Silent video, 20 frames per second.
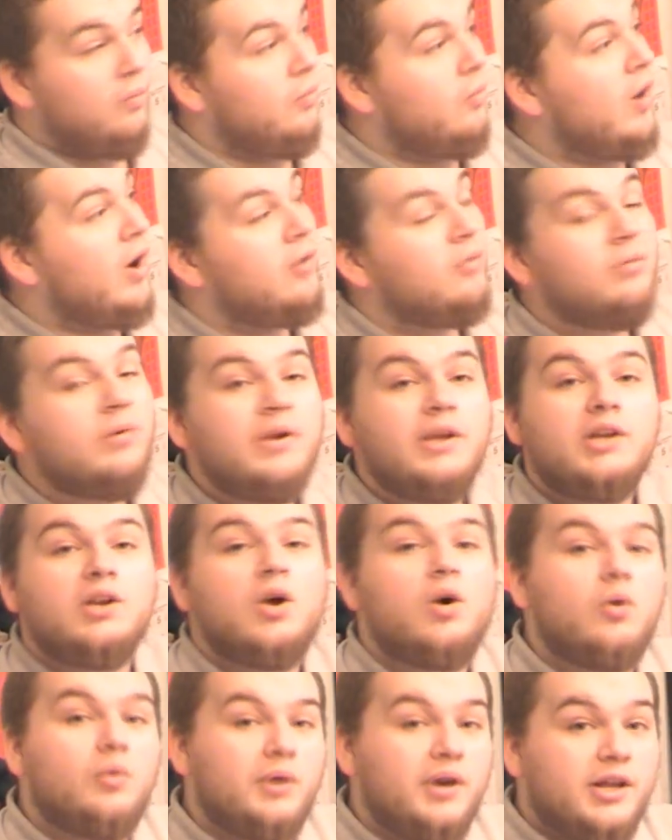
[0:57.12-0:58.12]
what we
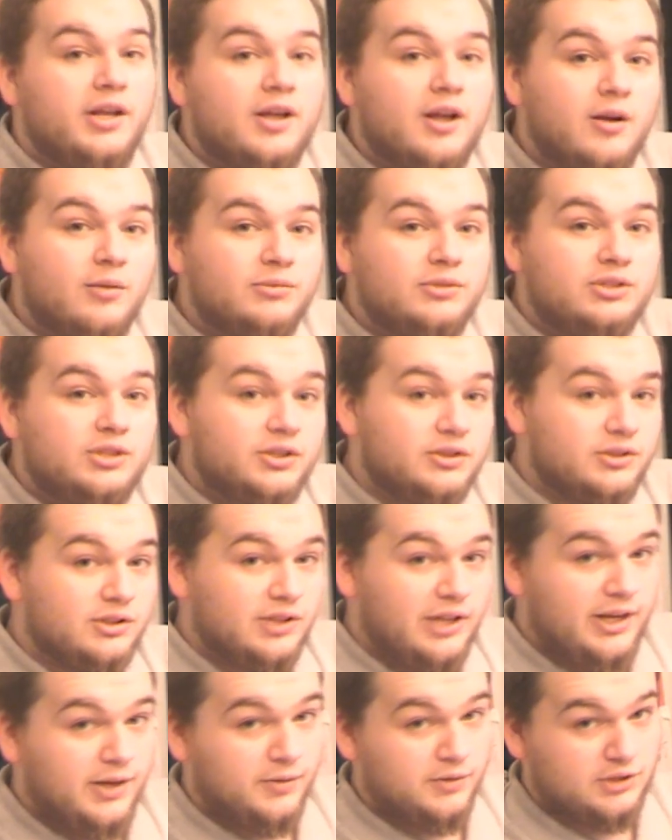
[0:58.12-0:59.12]
know when it comes to the
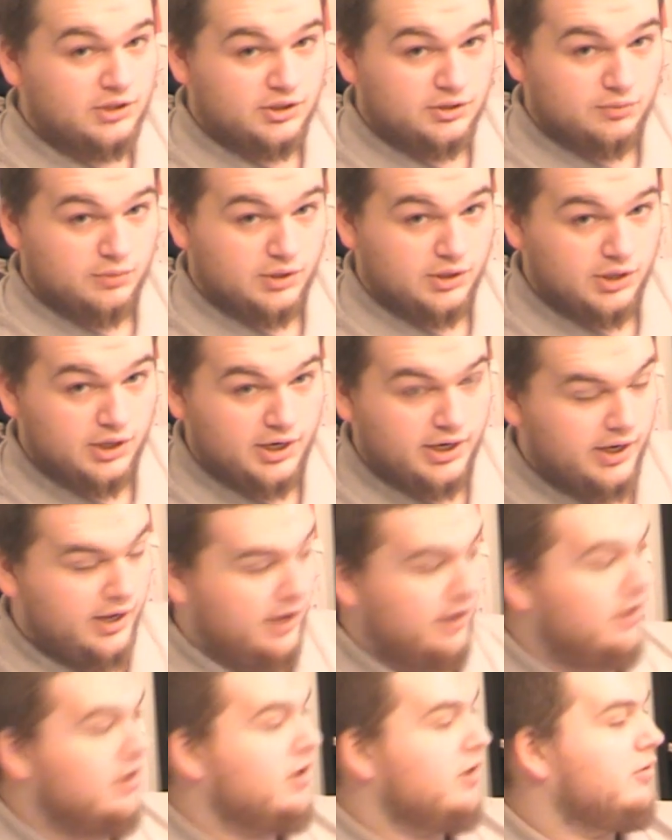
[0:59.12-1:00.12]
languages we're learning,
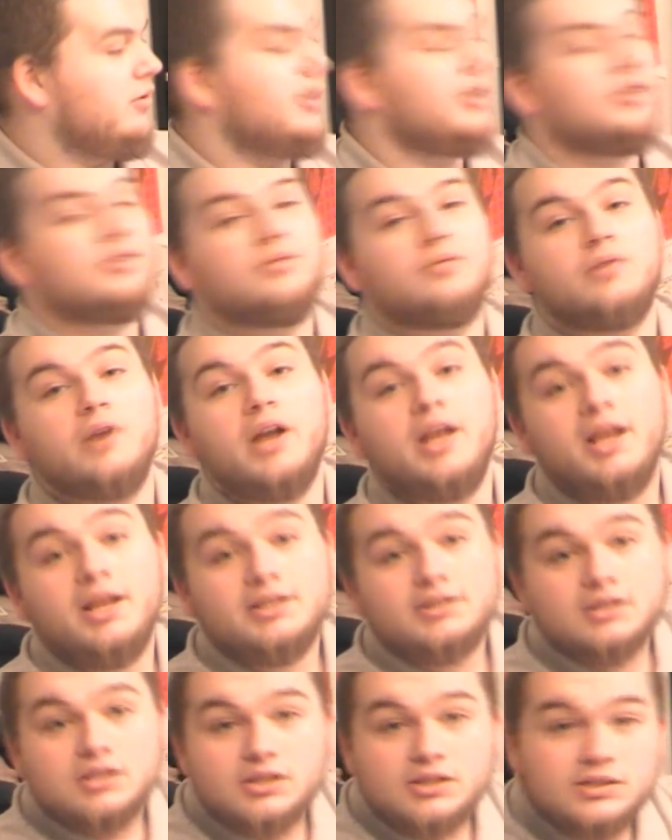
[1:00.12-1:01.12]
whether it's
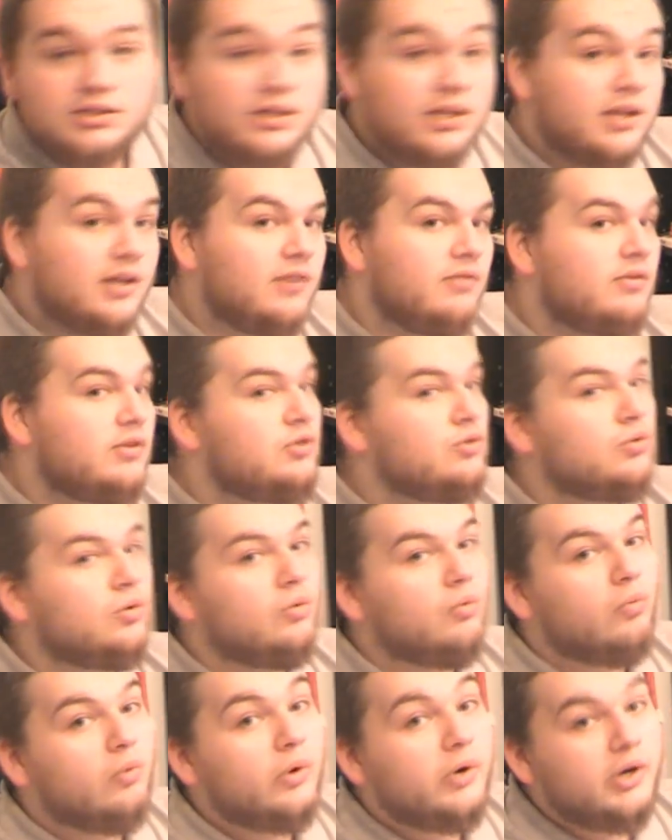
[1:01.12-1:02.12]
phrases, individual
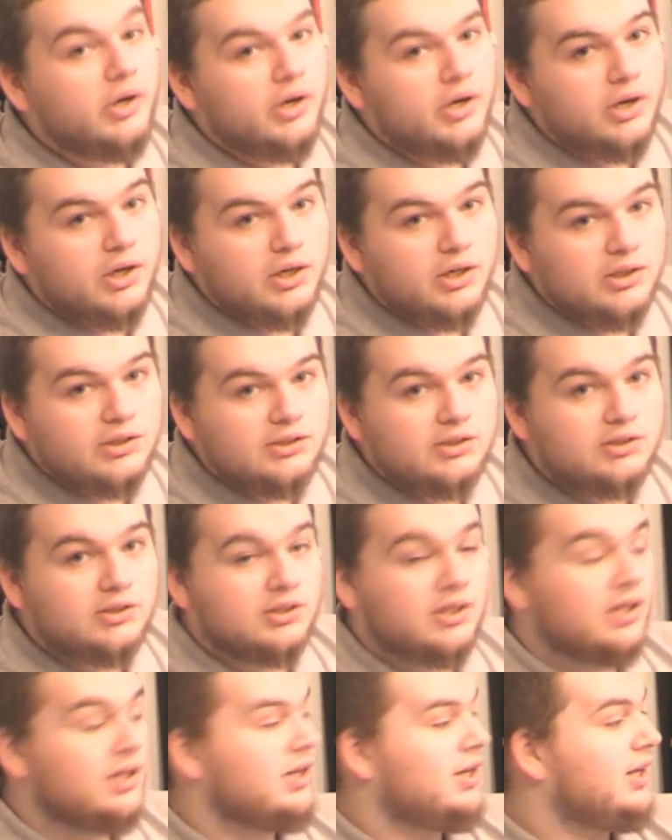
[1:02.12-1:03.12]

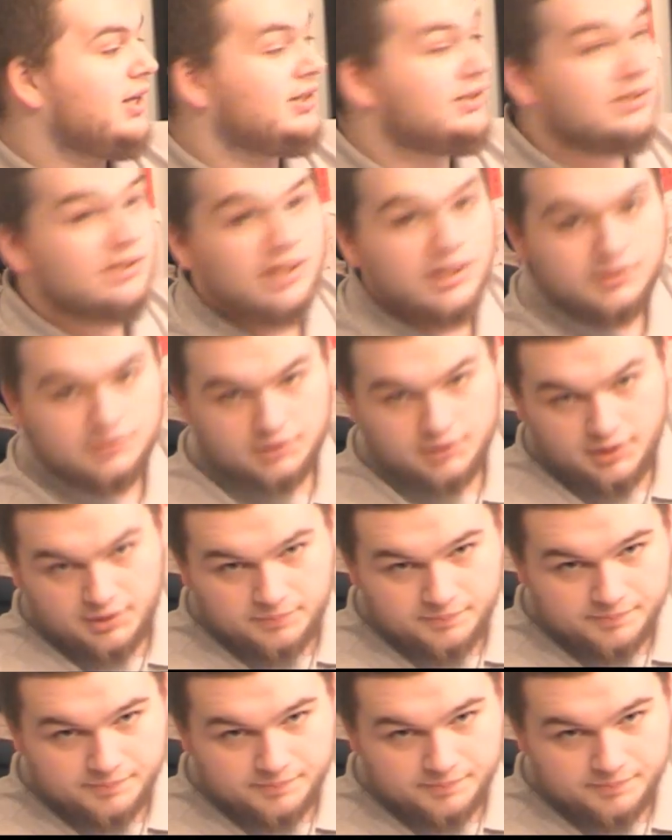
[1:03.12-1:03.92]
words, etc.